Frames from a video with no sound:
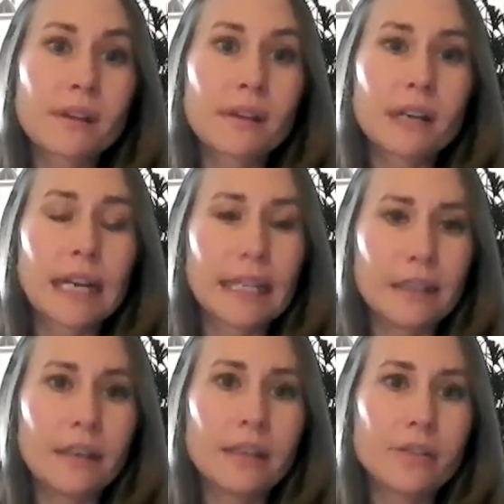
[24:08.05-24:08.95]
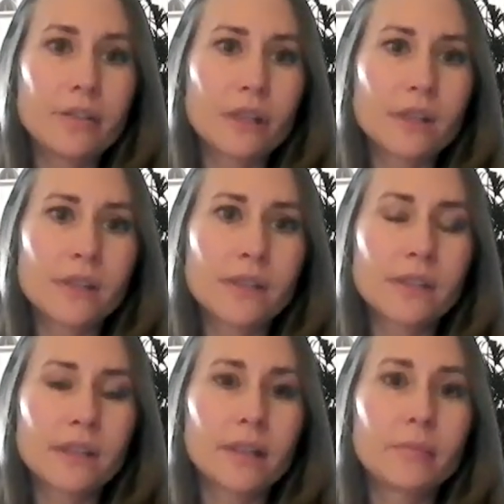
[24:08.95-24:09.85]
saw heightened interest
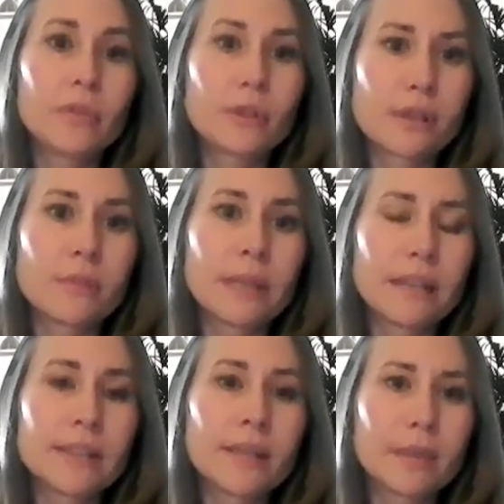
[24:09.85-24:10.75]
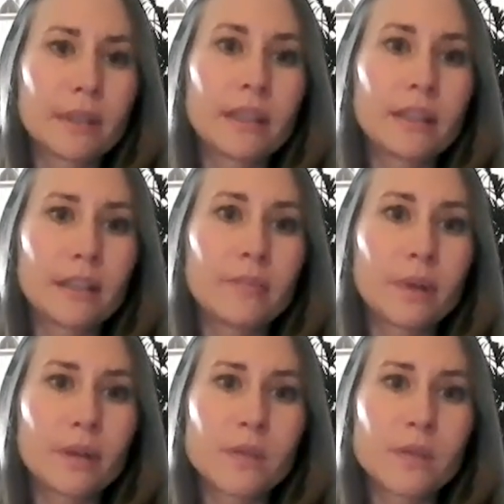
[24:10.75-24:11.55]
um, during the pandemic and, and mm-hmm.